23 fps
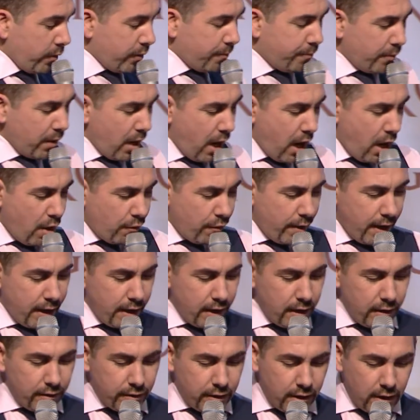
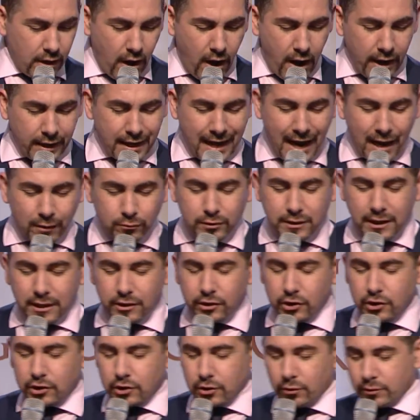blurring the line, how
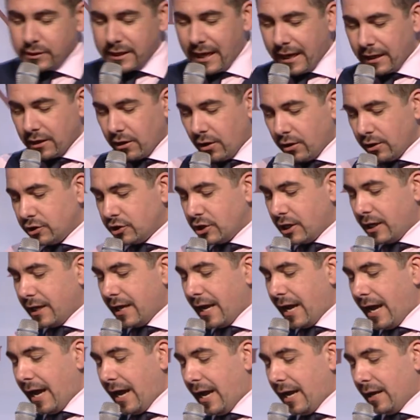digital technology
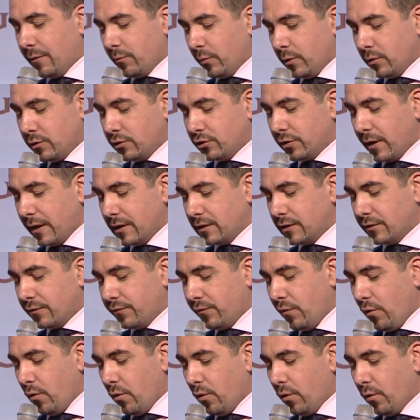will
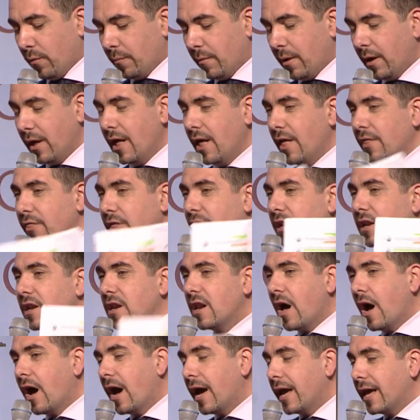transform the
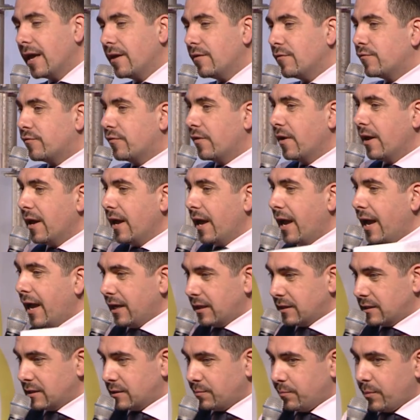live
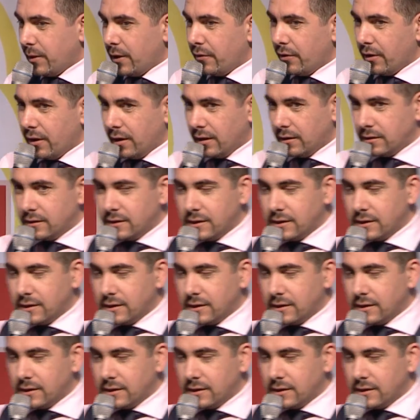experience.